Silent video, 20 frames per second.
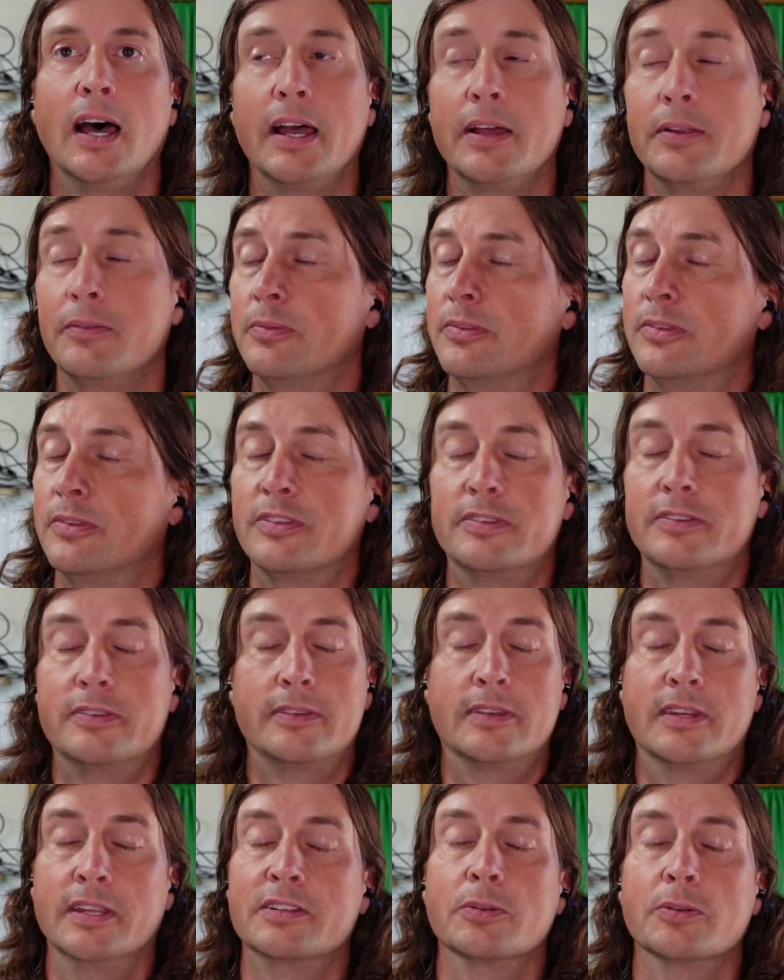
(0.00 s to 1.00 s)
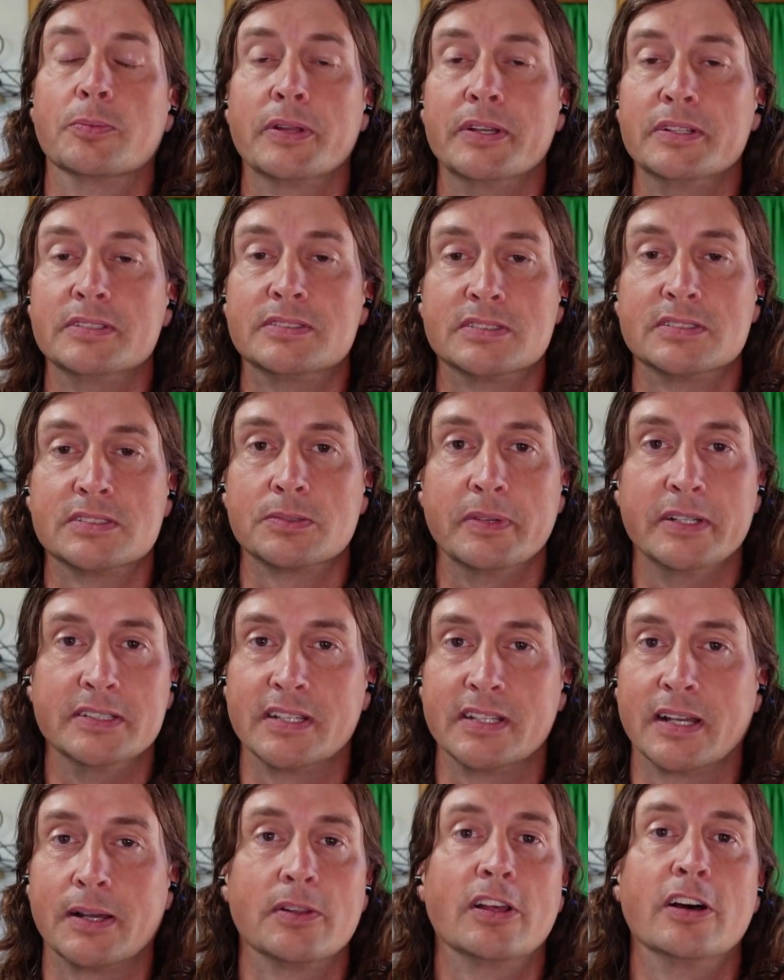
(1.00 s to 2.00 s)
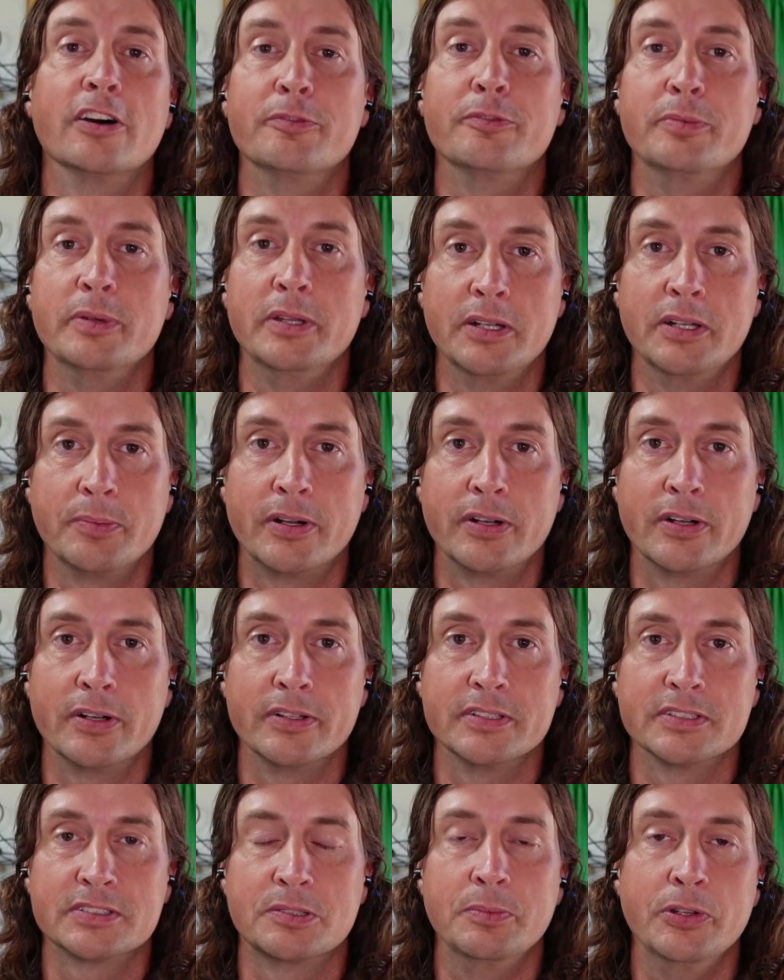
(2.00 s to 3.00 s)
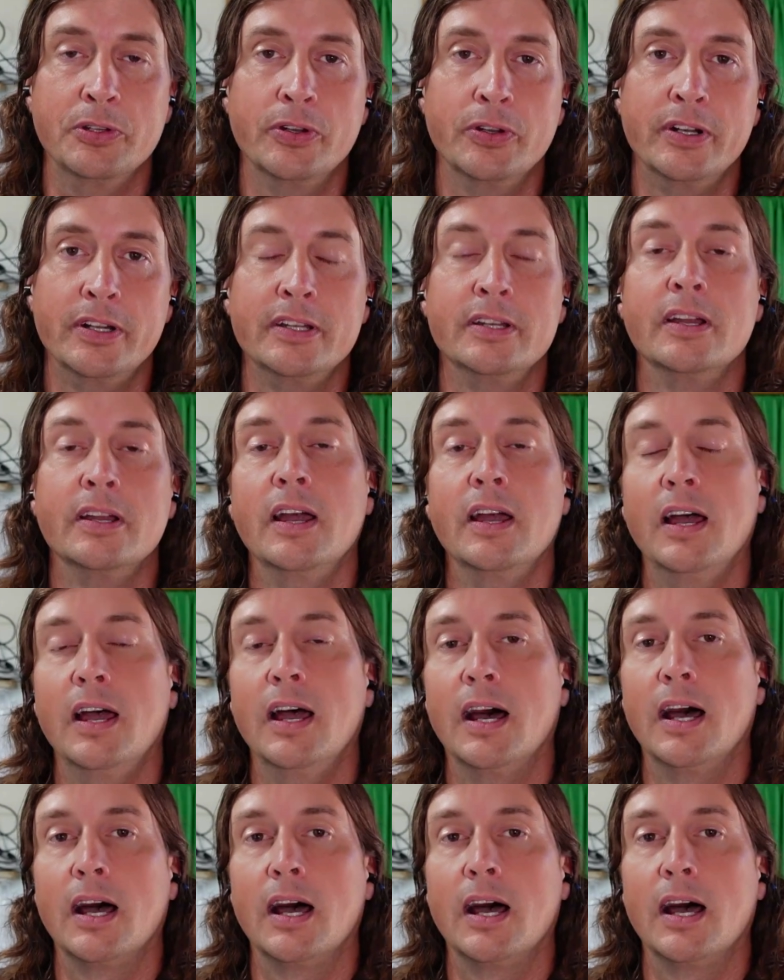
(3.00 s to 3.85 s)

I think the place is amazing. I love being a part of this community.